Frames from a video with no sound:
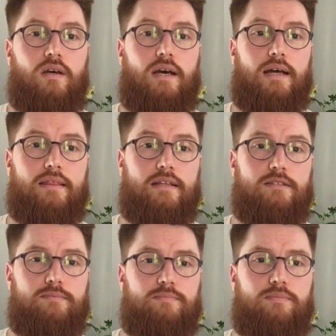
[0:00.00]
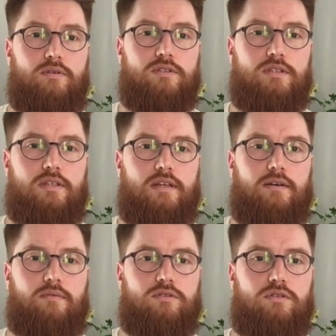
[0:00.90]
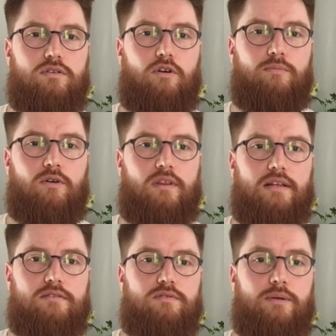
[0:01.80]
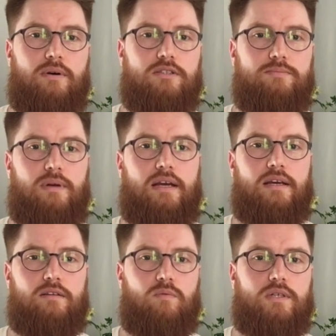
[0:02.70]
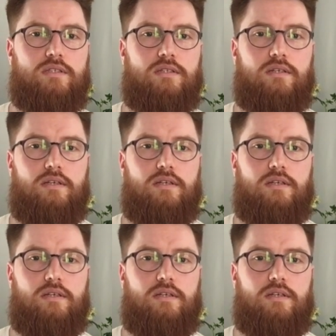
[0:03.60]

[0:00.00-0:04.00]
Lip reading: At this point there was no more than 3 parts playing at once,